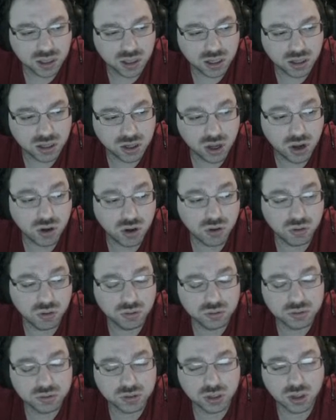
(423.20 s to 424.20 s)
No.
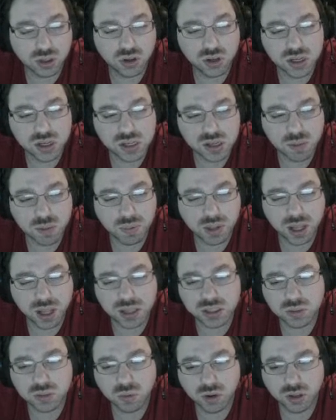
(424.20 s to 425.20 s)
So there is a
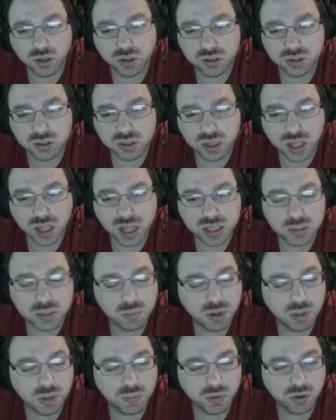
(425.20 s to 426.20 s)
place where there's less
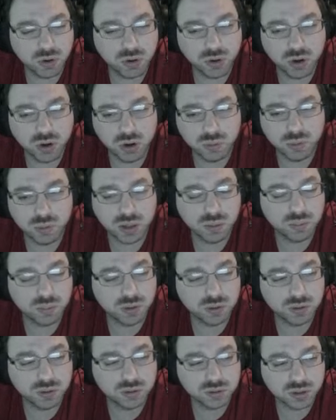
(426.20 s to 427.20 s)
people or no
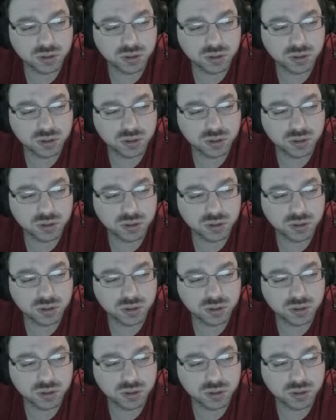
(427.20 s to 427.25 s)
people